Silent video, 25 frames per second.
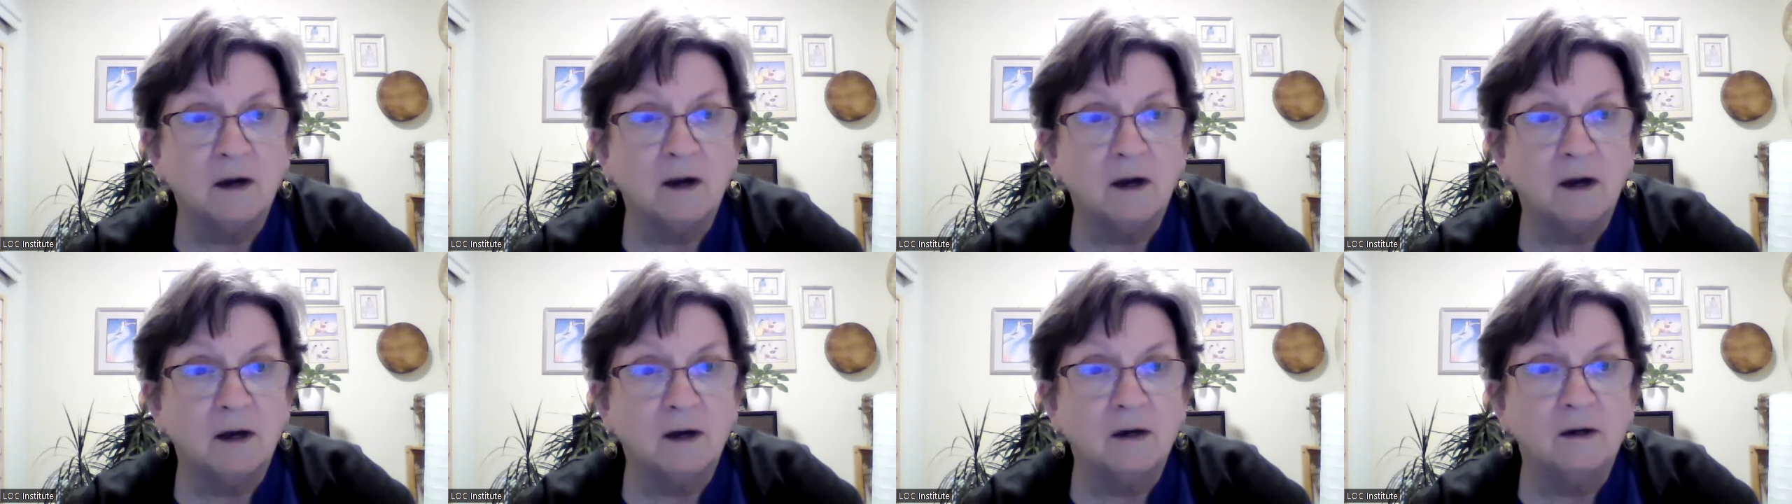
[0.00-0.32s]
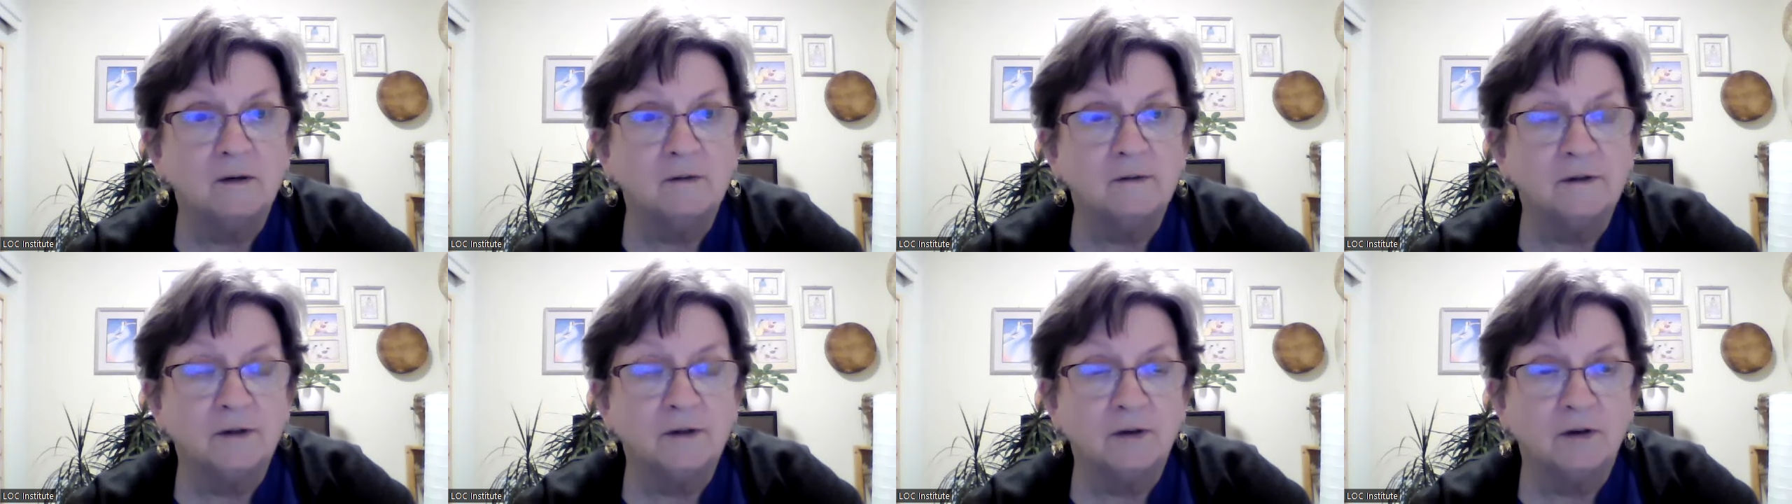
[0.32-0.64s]

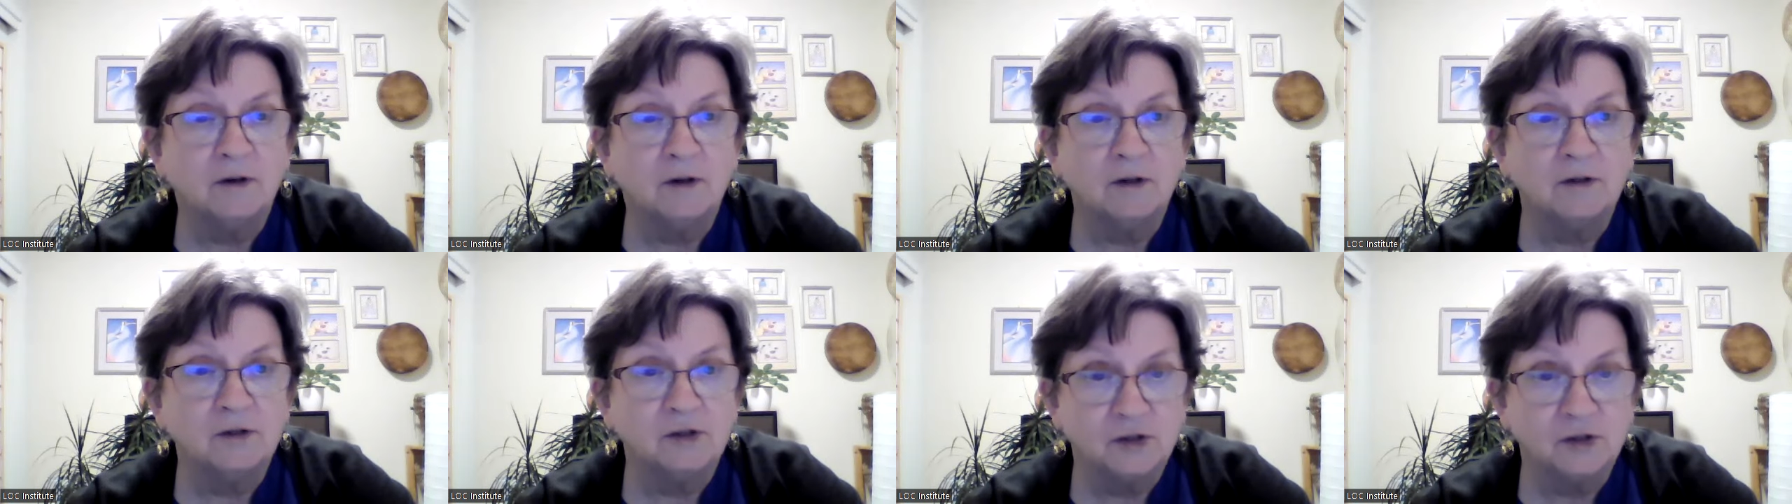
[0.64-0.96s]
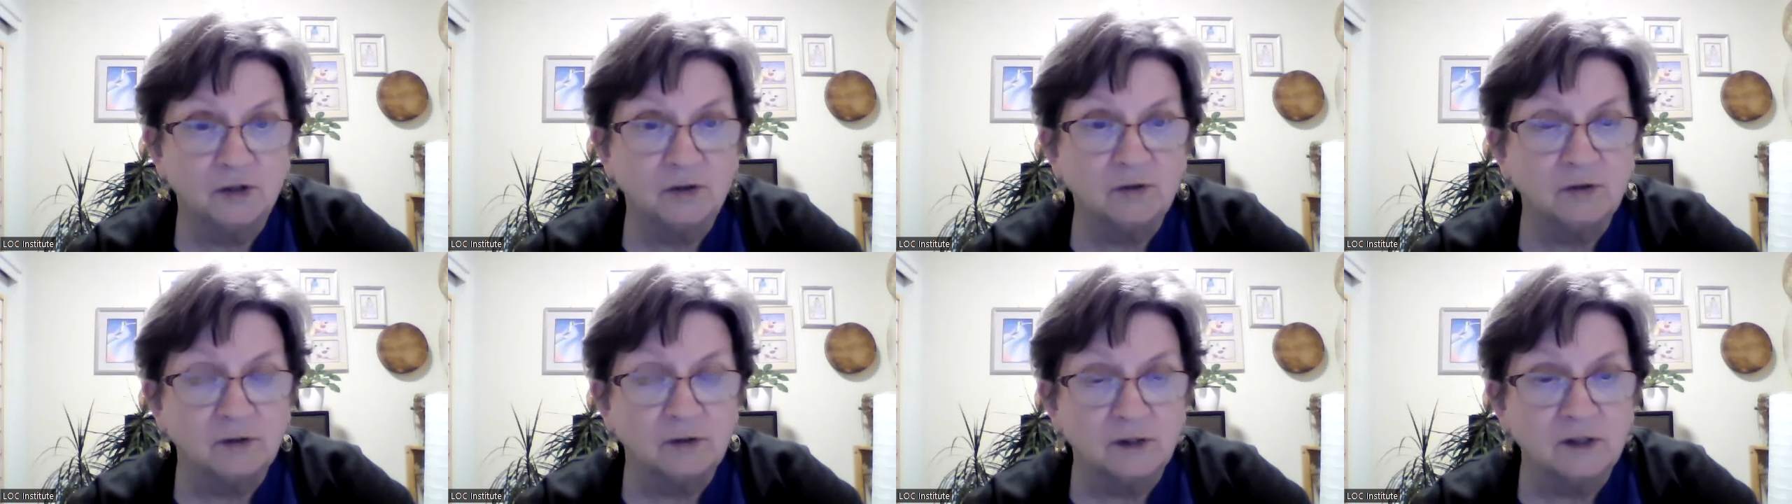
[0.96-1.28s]
of her
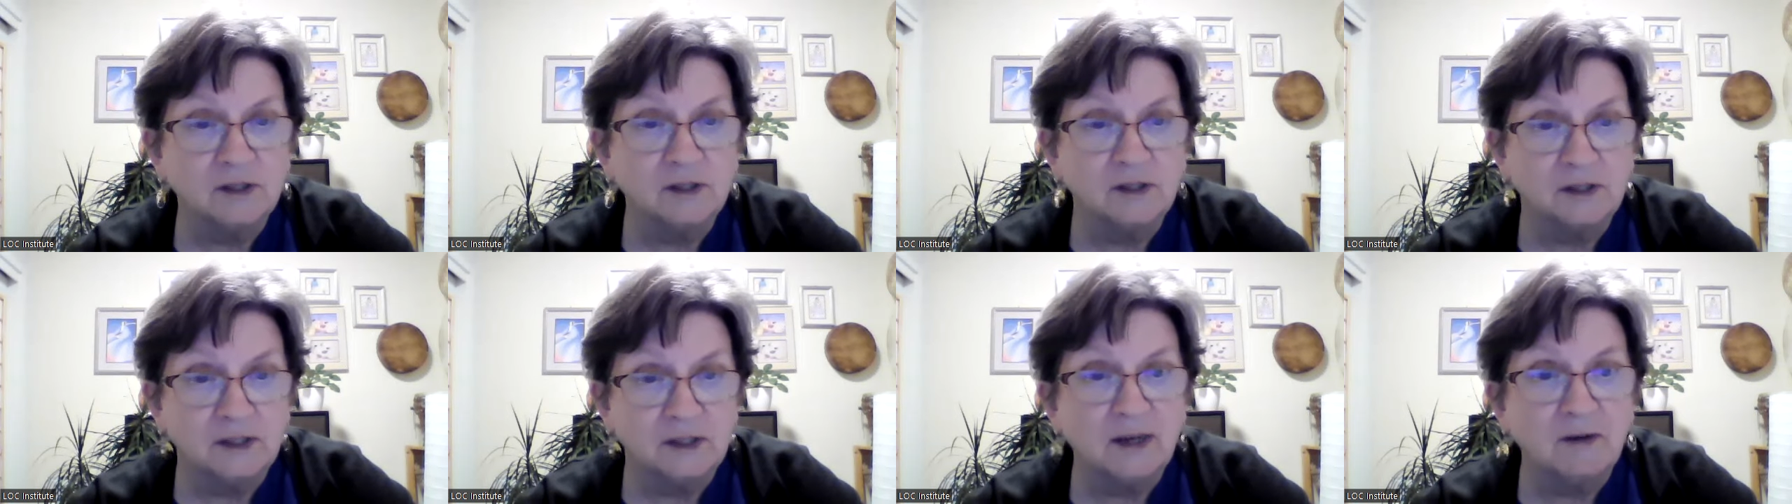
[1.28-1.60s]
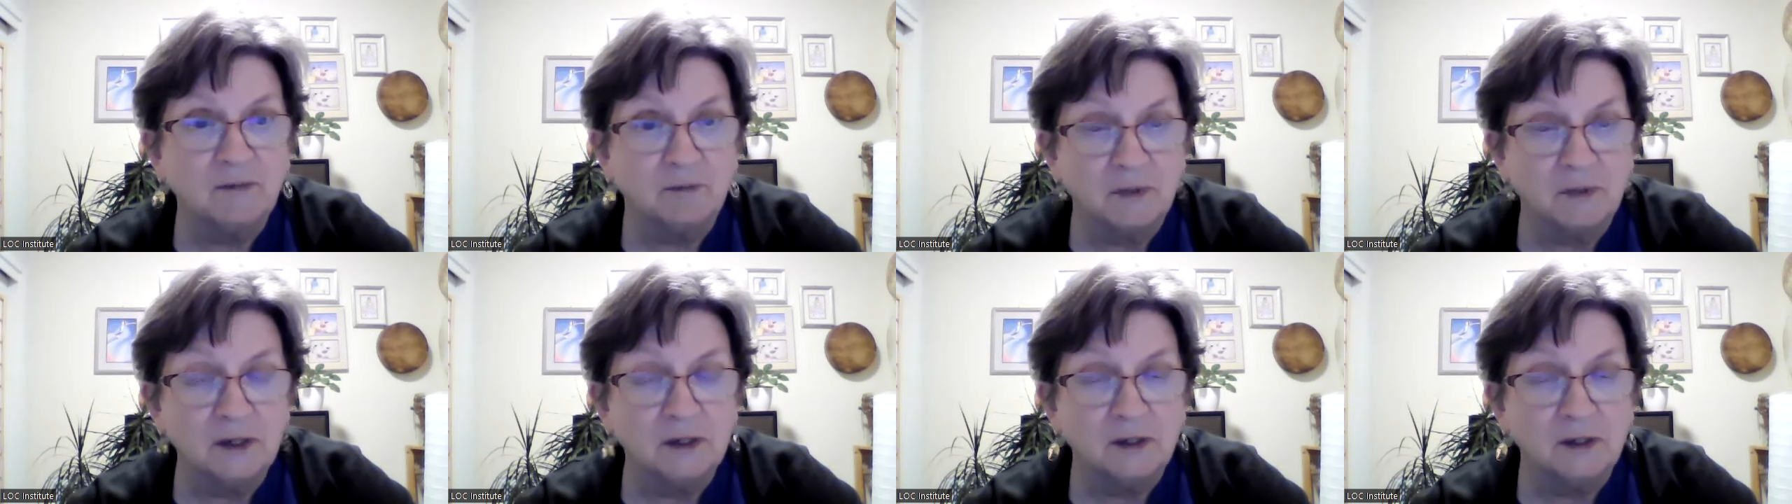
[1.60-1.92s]
students is
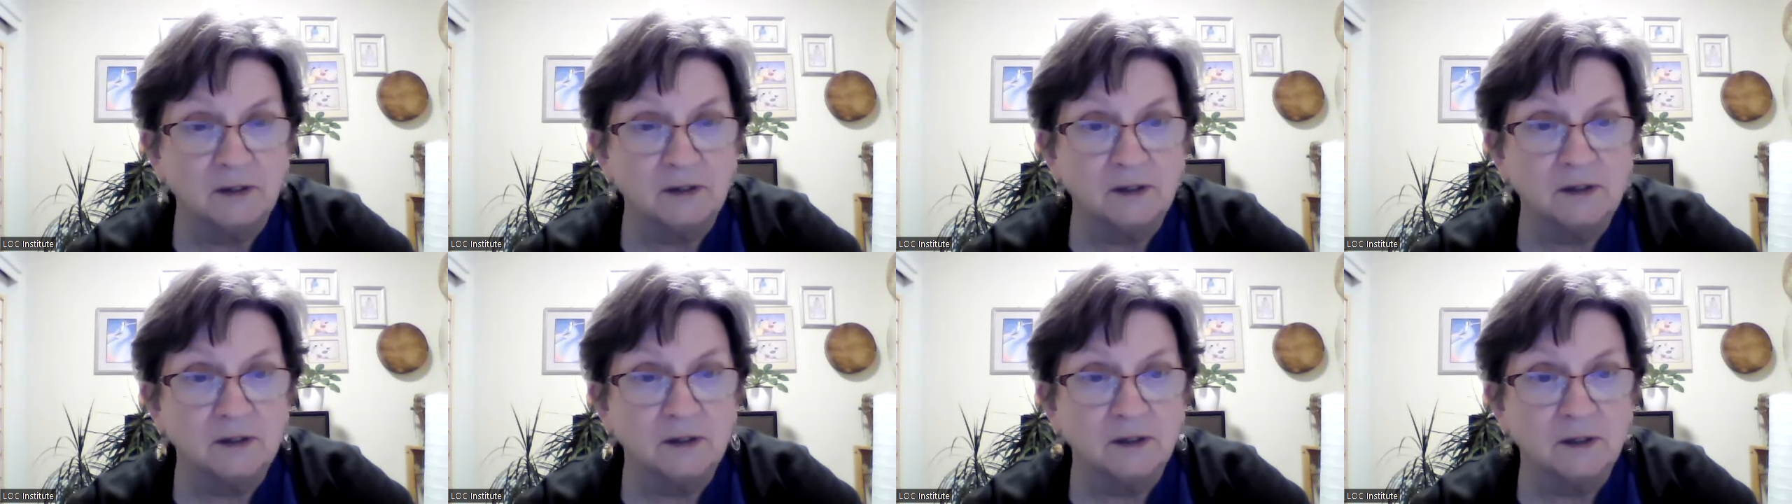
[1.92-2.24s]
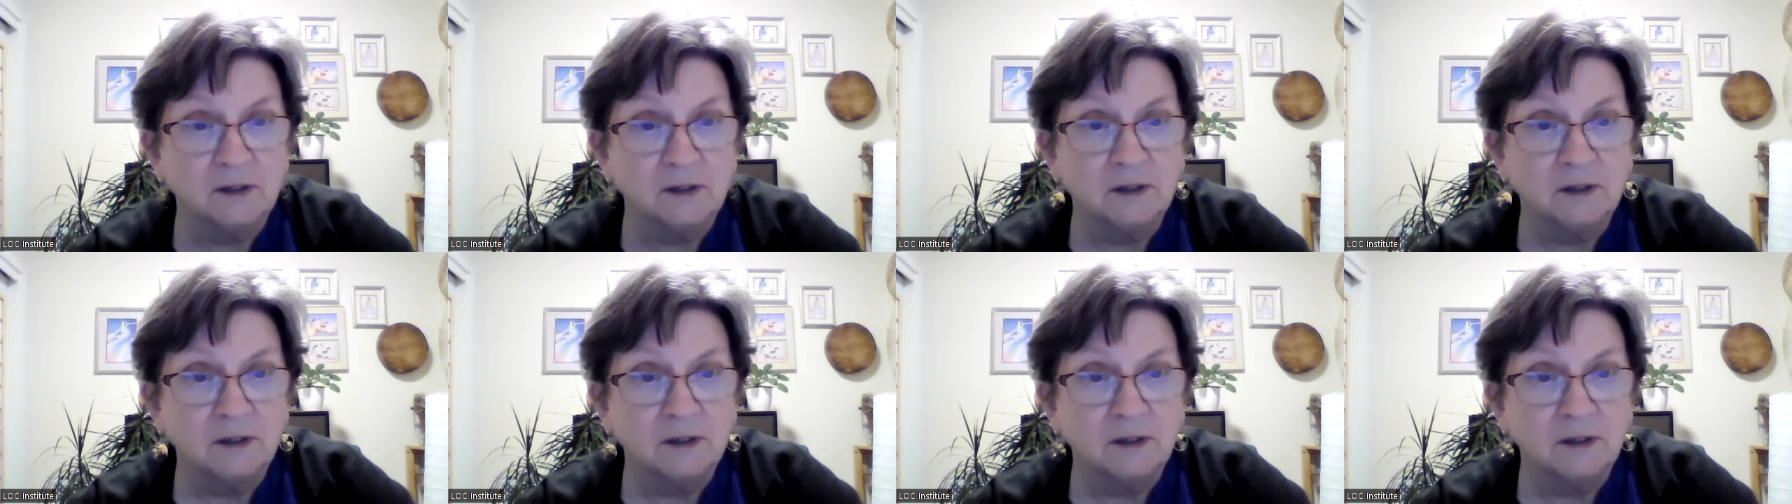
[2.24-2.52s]
8 minutes.